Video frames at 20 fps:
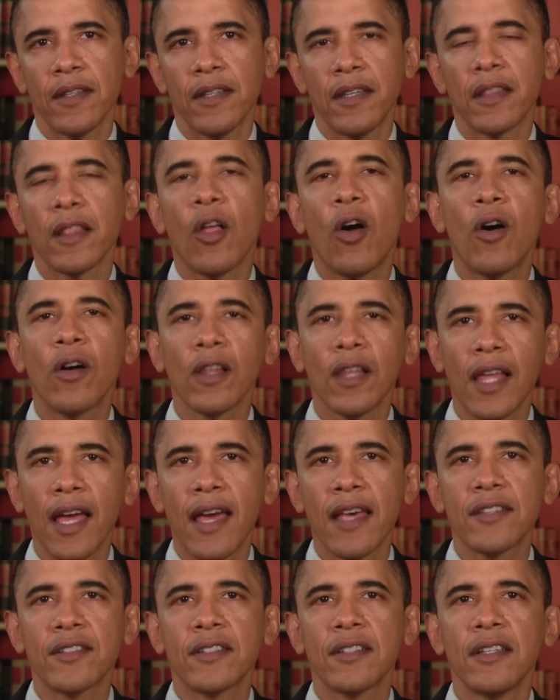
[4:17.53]
At long
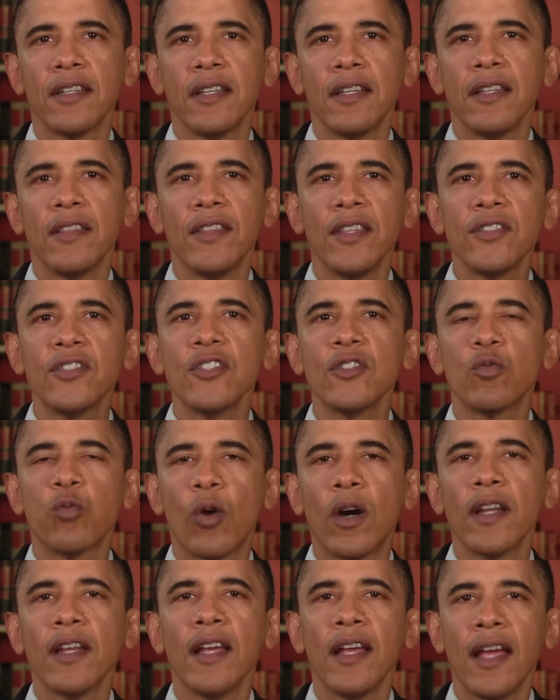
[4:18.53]
last, this is
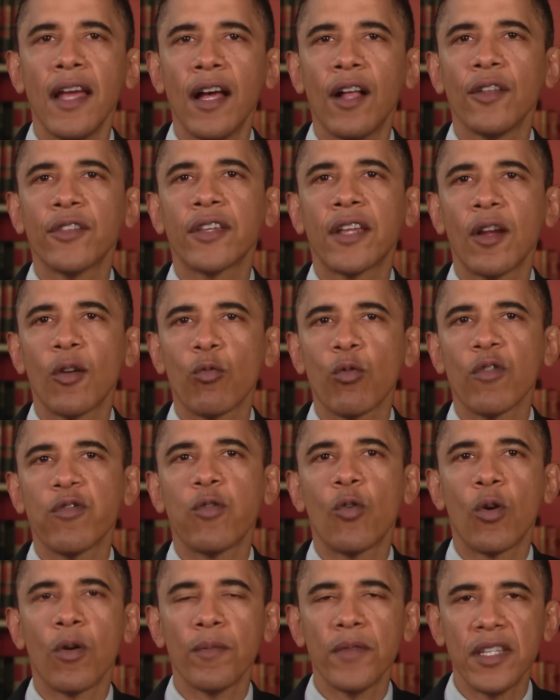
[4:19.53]
what healthcare
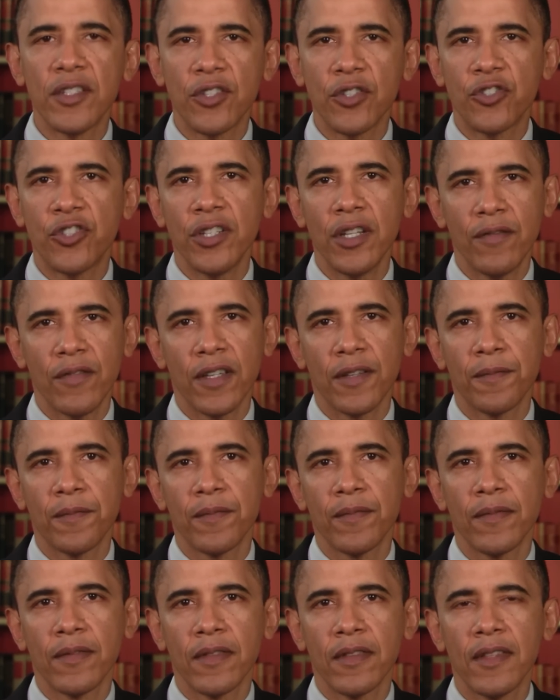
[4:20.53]
reform is achieving.
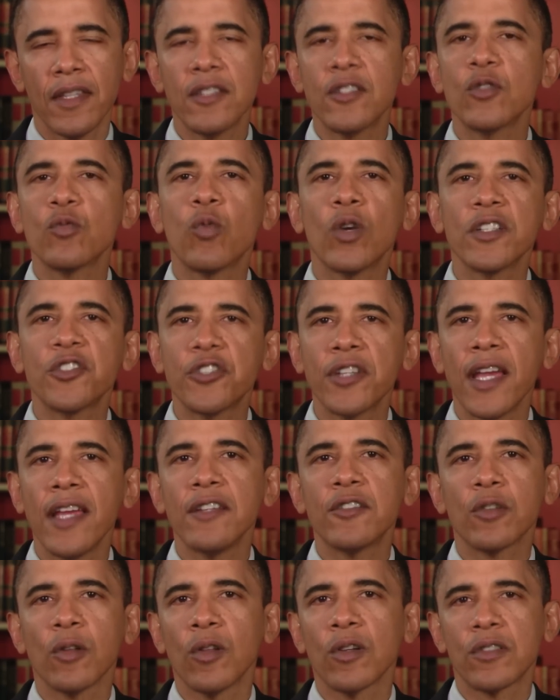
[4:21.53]
This is what
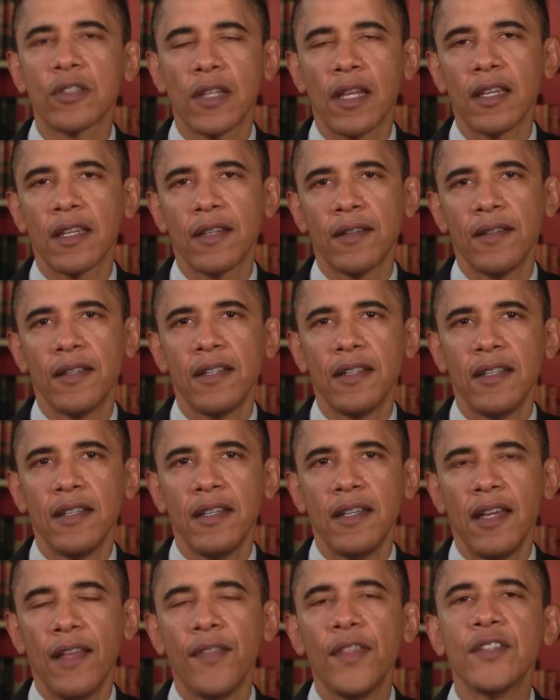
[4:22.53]
change looks like
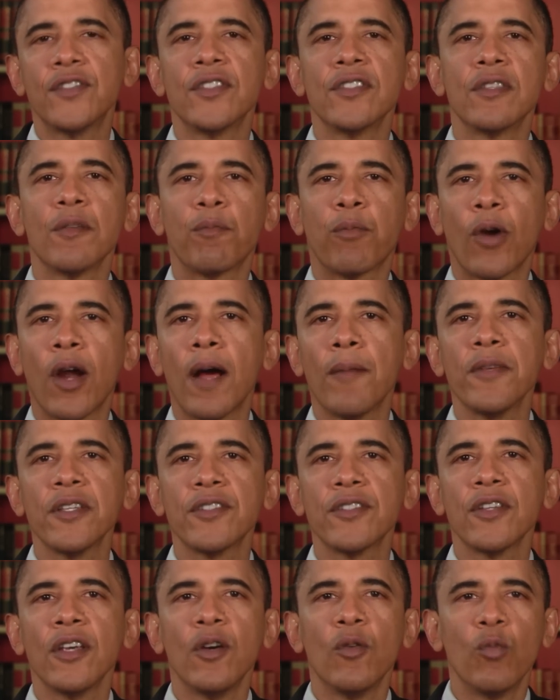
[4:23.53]
and this is the
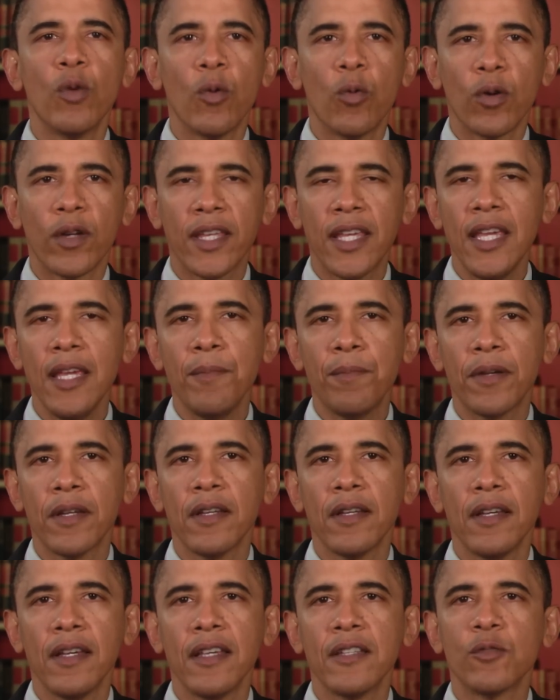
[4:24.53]
promise we will keep
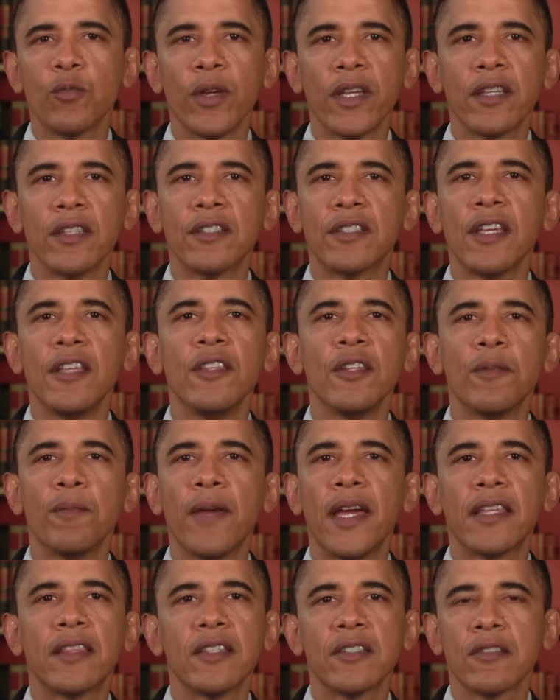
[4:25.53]
as we continue to
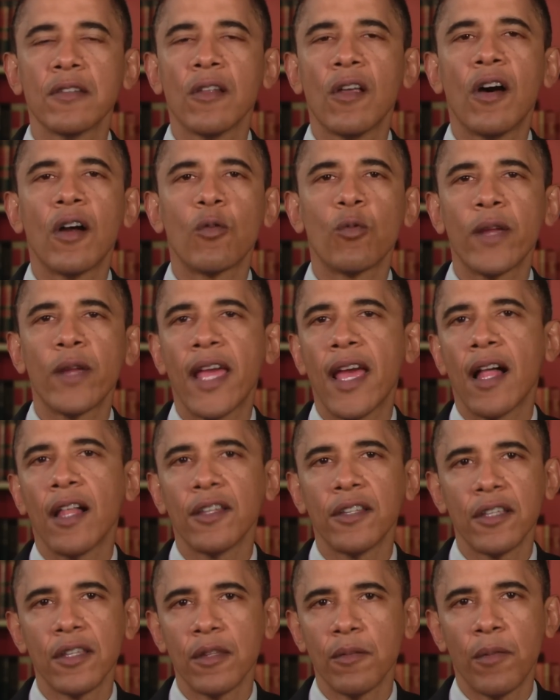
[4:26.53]
make this law a
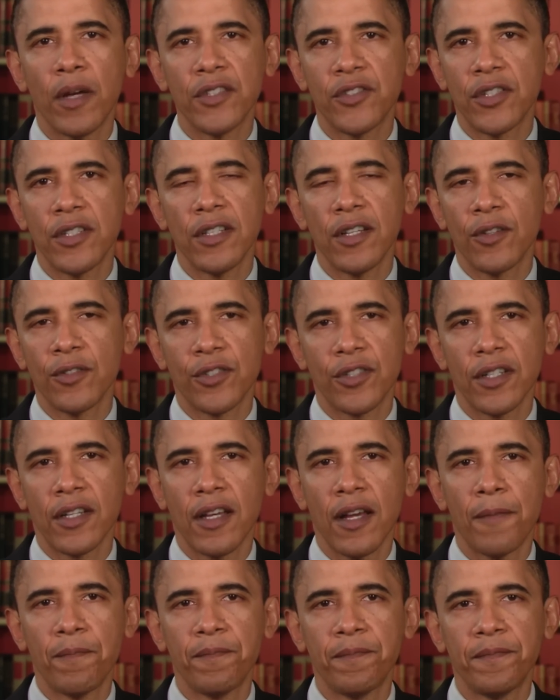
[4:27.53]
reality in the months and years to
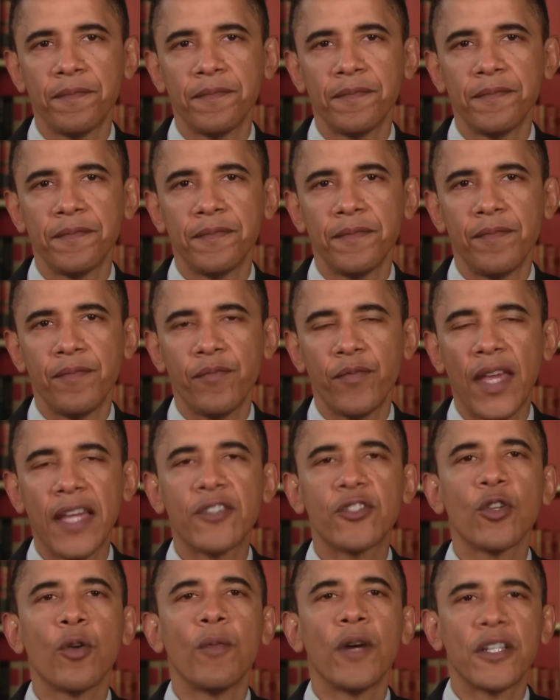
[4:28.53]
come.
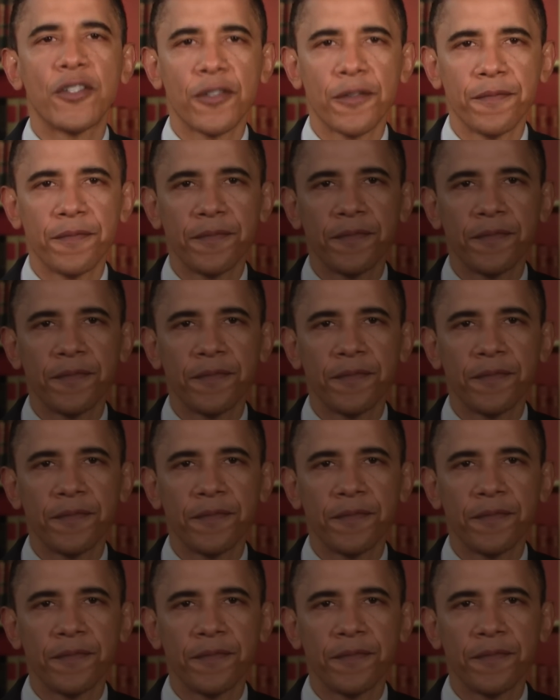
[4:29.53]
Thanks so much.